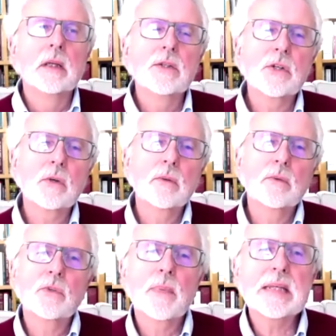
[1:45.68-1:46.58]
So,
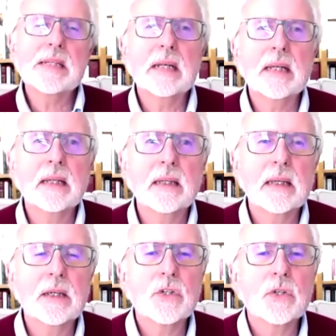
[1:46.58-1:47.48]
so basically
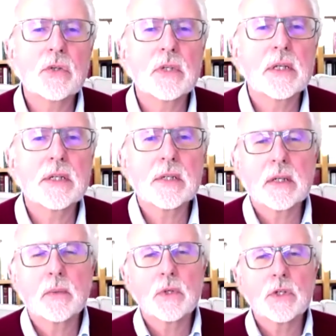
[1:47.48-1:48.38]
the issue that
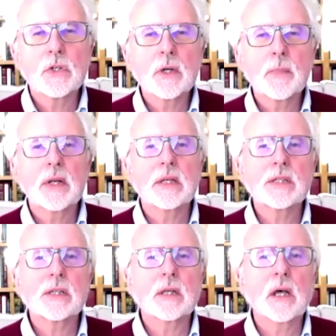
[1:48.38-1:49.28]
I want to talk about
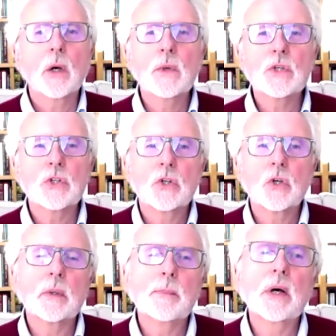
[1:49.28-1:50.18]
is how we should
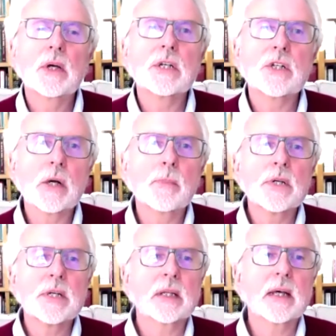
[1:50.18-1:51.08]
go about
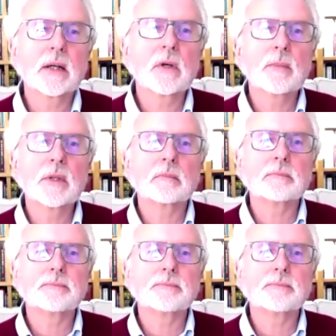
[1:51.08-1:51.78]
interpreting that agreement.